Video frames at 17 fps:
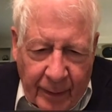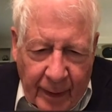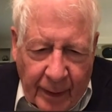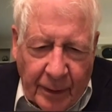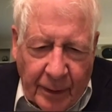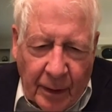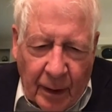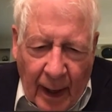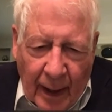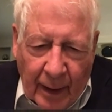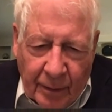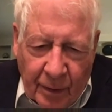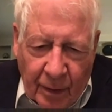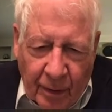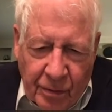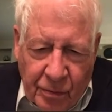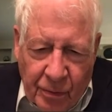Then the clock
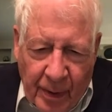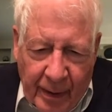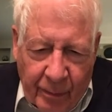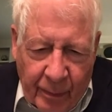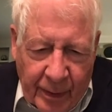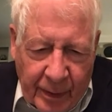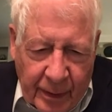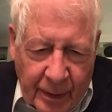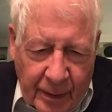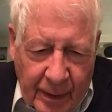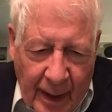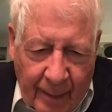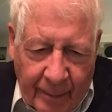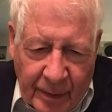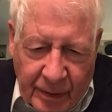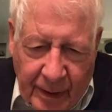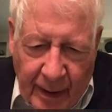turns red when the
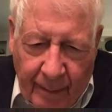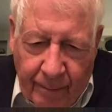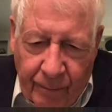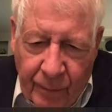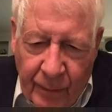time is up.